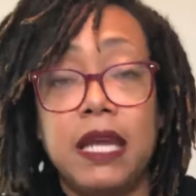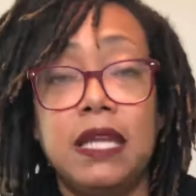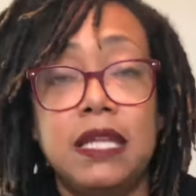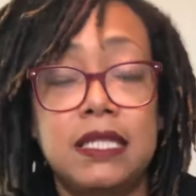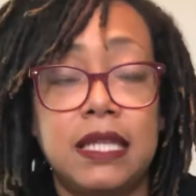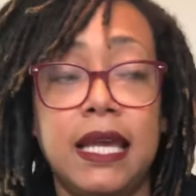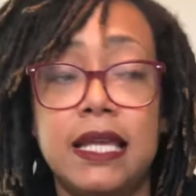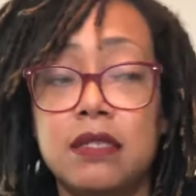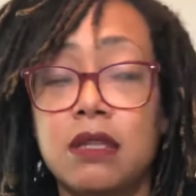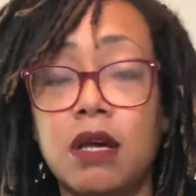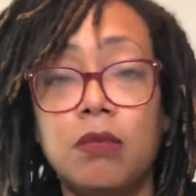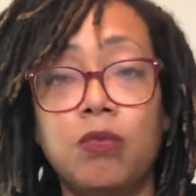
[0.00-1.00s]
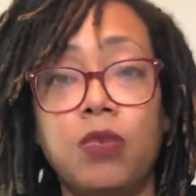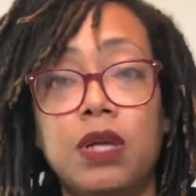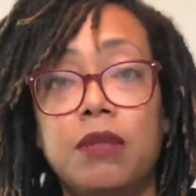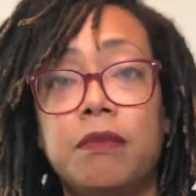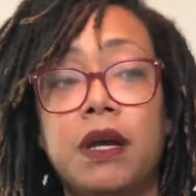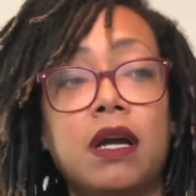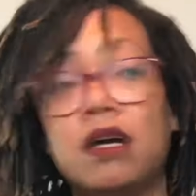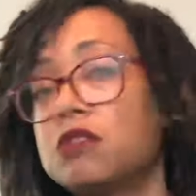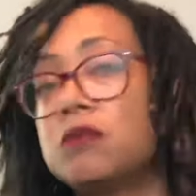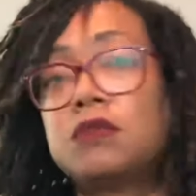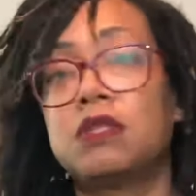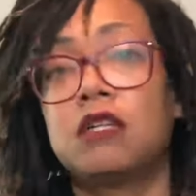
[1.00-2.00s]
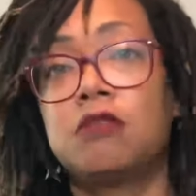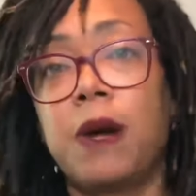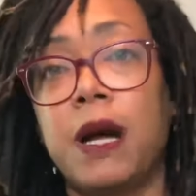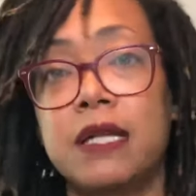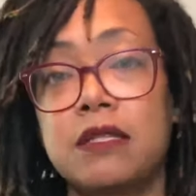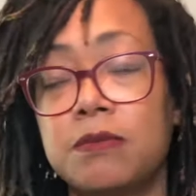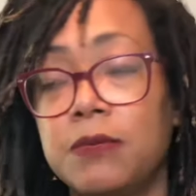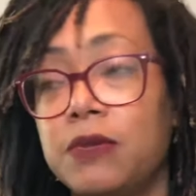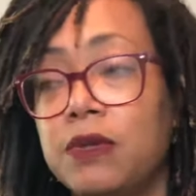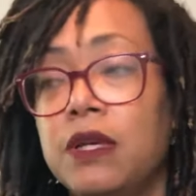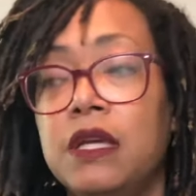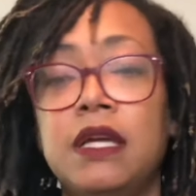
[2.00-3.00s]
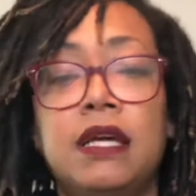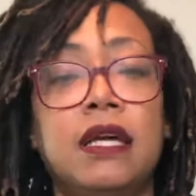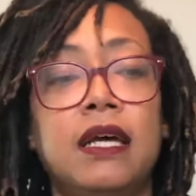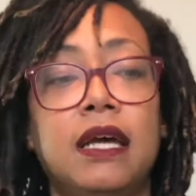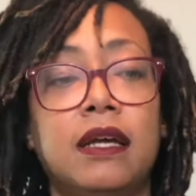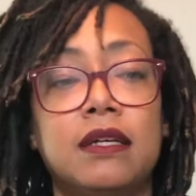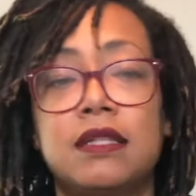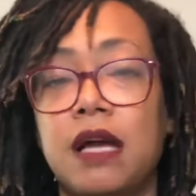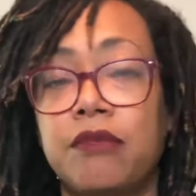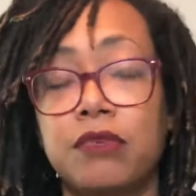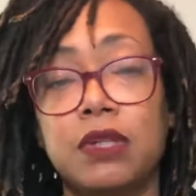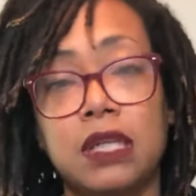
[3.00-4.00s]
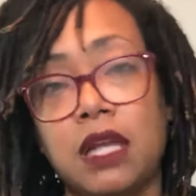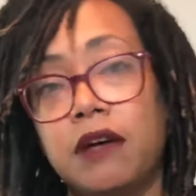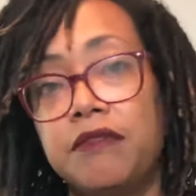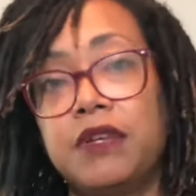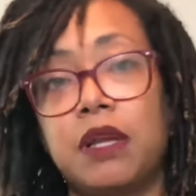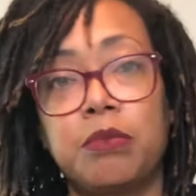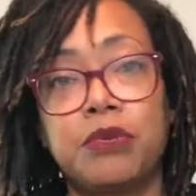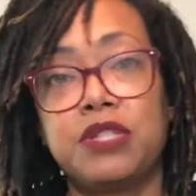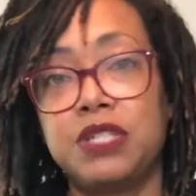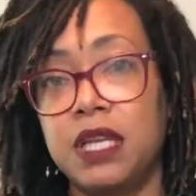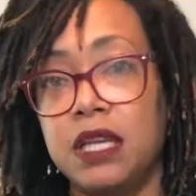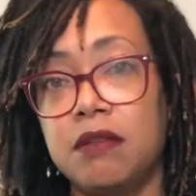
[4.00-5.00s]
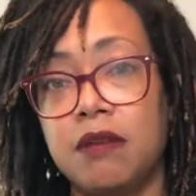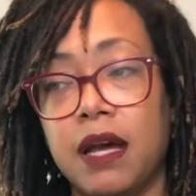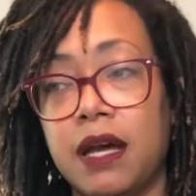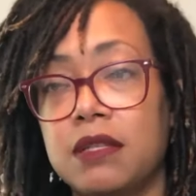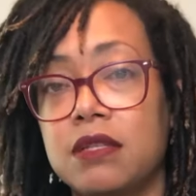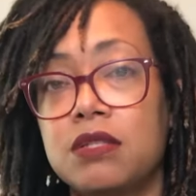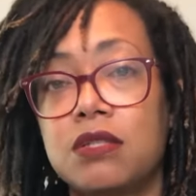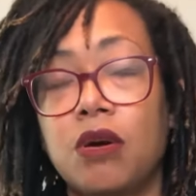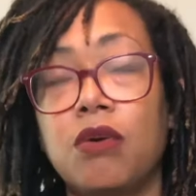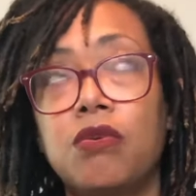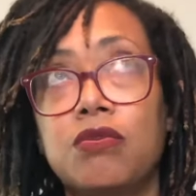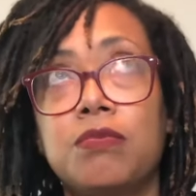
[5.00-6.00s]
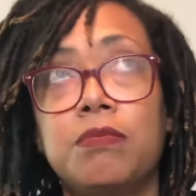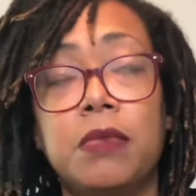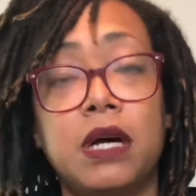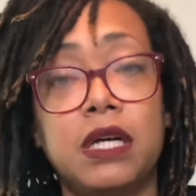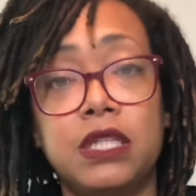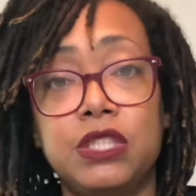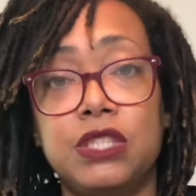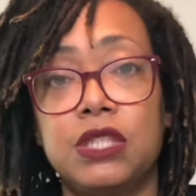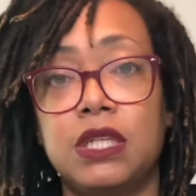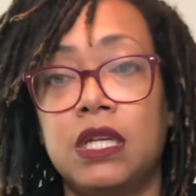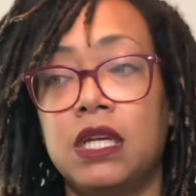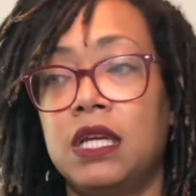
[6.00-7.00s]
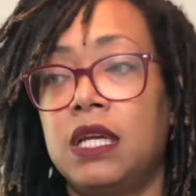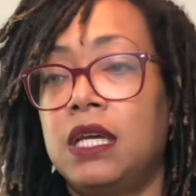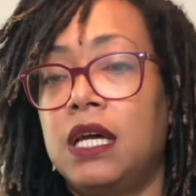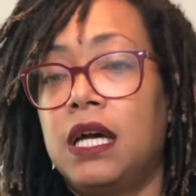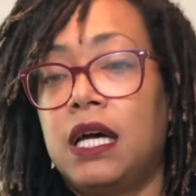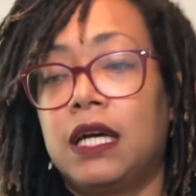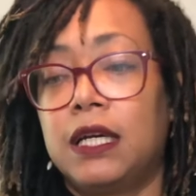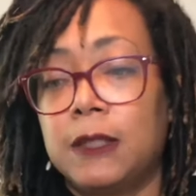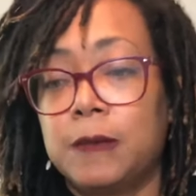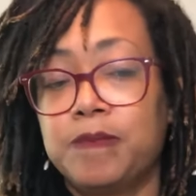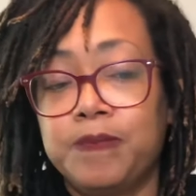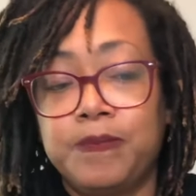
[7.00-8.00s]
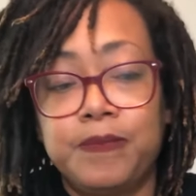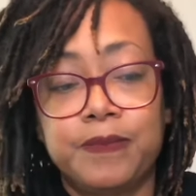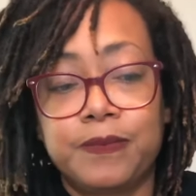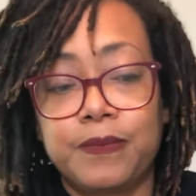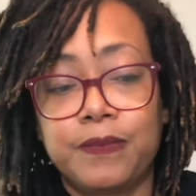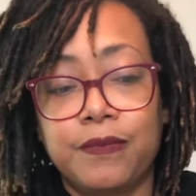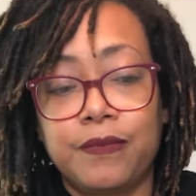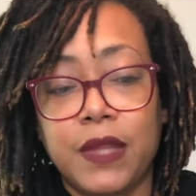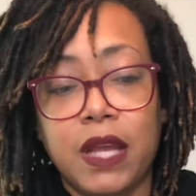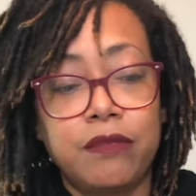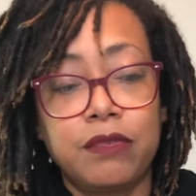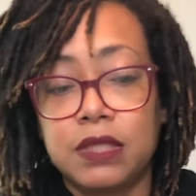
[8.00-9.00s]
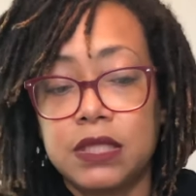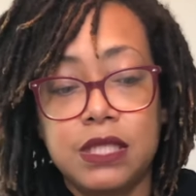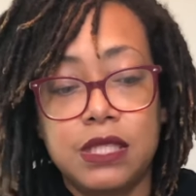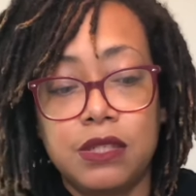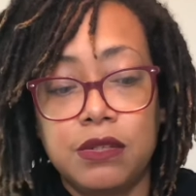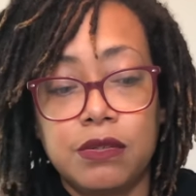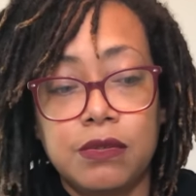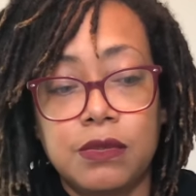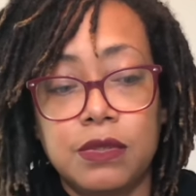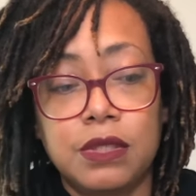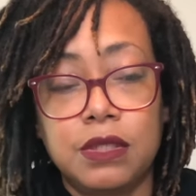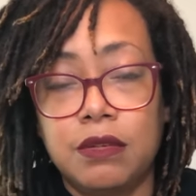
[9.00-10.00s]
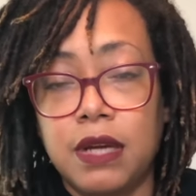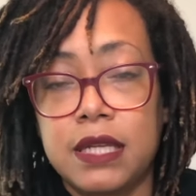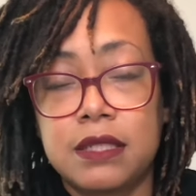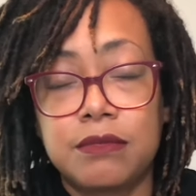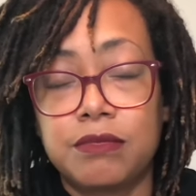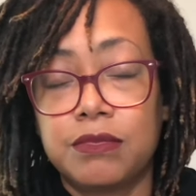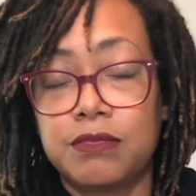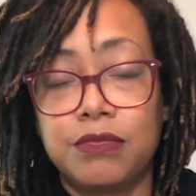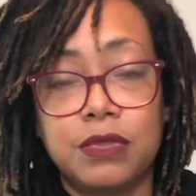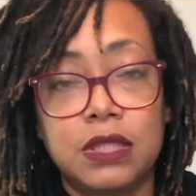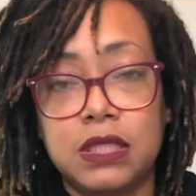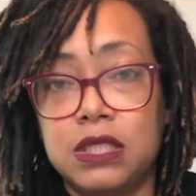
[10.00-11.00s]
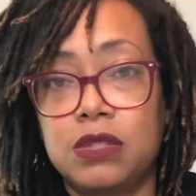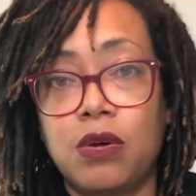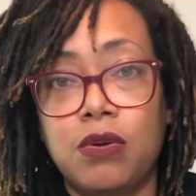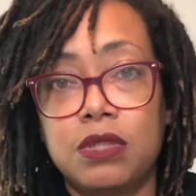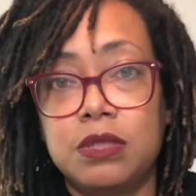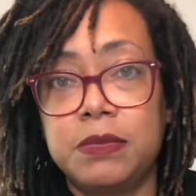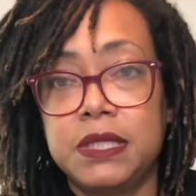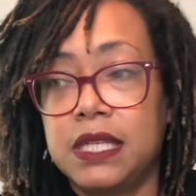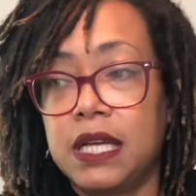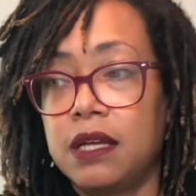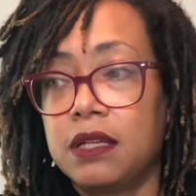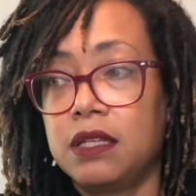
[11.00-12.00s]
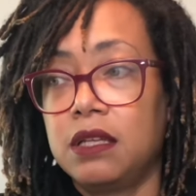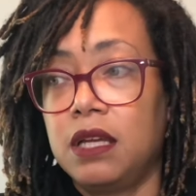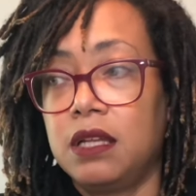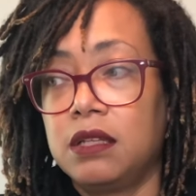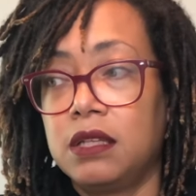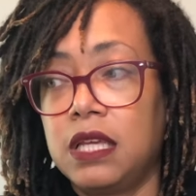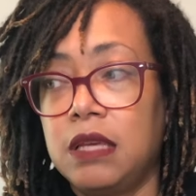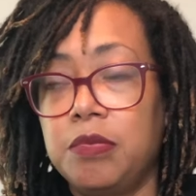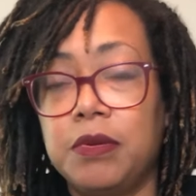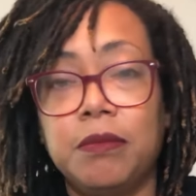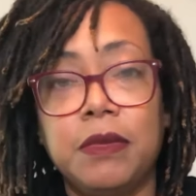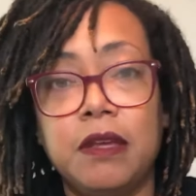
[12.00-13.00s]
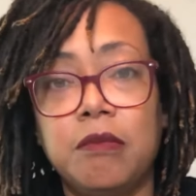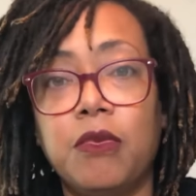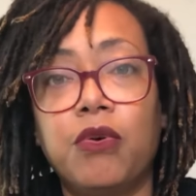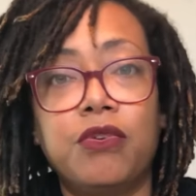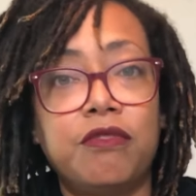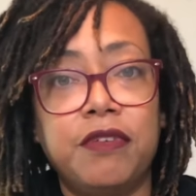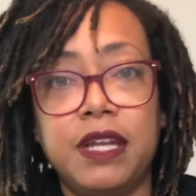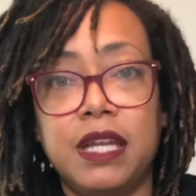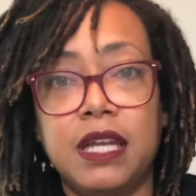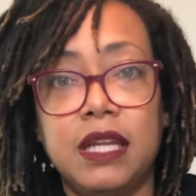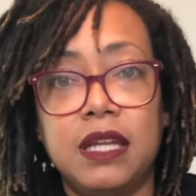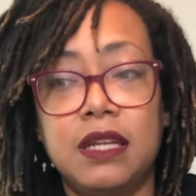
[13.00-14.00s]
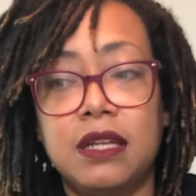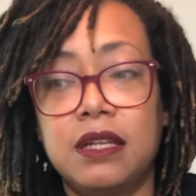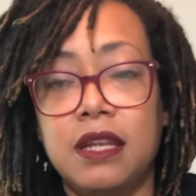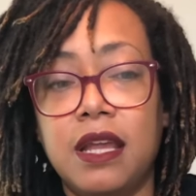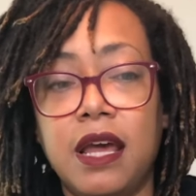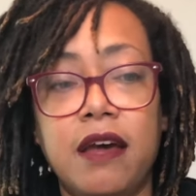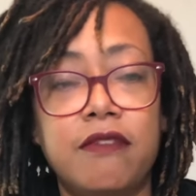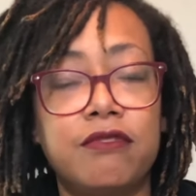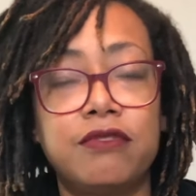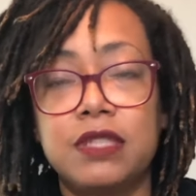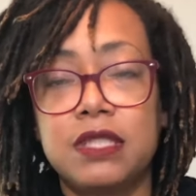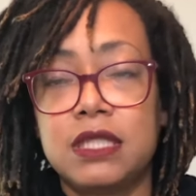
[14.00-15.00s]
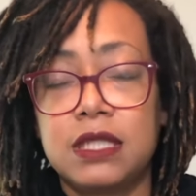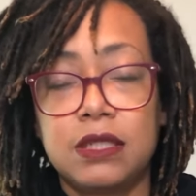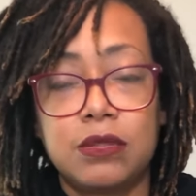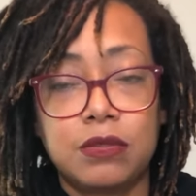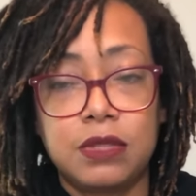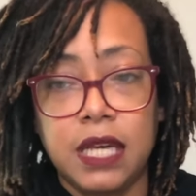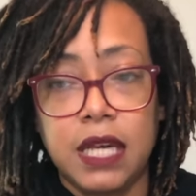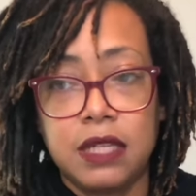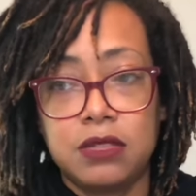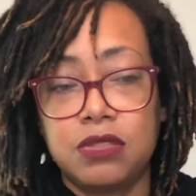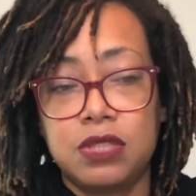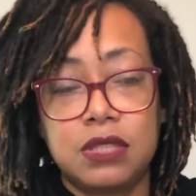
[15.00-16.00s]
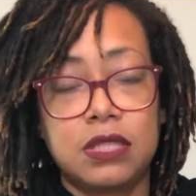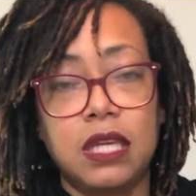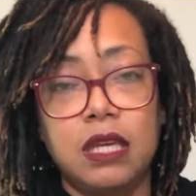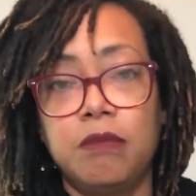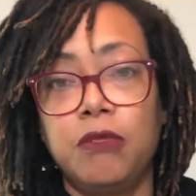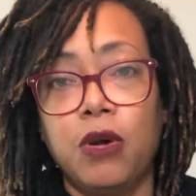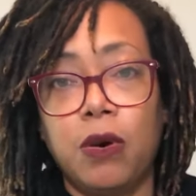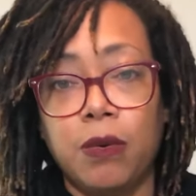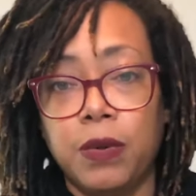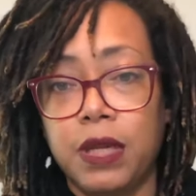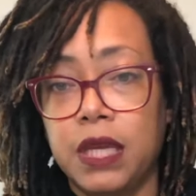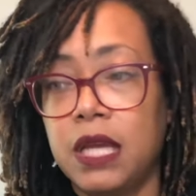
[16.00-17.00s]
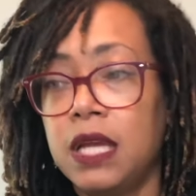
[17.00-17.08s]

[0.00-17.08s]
as hands-on with my customers as possible because I really love and appreciate you guys so much. Um, I really do. You guys are really just holding me down and keeping me motivated every single day to just keep going.